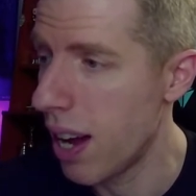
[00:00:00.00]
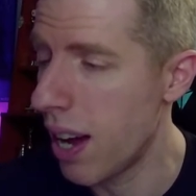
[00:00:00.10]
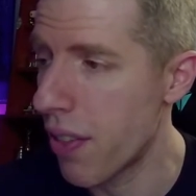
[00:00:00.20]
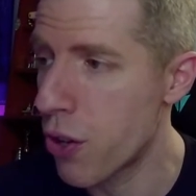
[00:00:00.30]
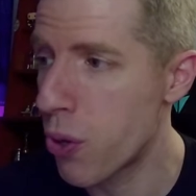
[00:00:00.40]

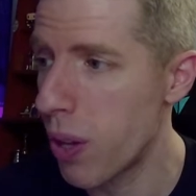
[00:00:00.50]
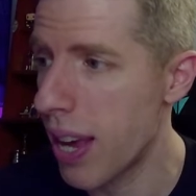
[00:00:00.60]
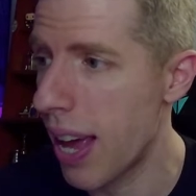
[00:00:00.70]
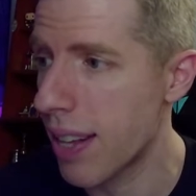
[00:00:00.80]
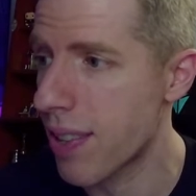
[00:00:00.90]
Uh, the
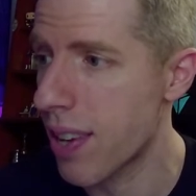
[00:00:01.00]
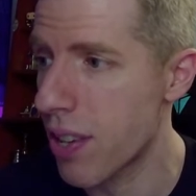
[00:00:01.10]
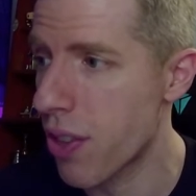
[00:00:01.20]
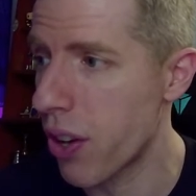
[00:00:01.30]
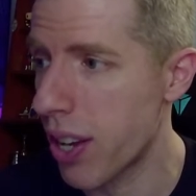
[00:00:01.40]
Juliet
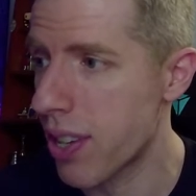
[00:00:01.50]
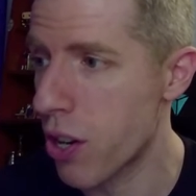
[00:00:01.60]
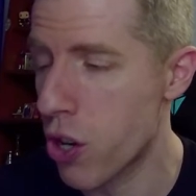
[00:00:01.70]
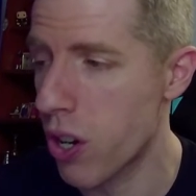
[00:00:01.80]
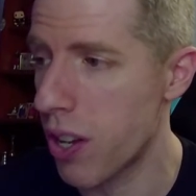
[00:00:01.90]
says thoughts
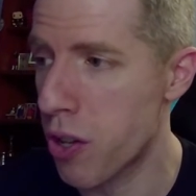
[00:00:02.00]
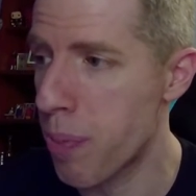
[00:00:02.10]
on Shawn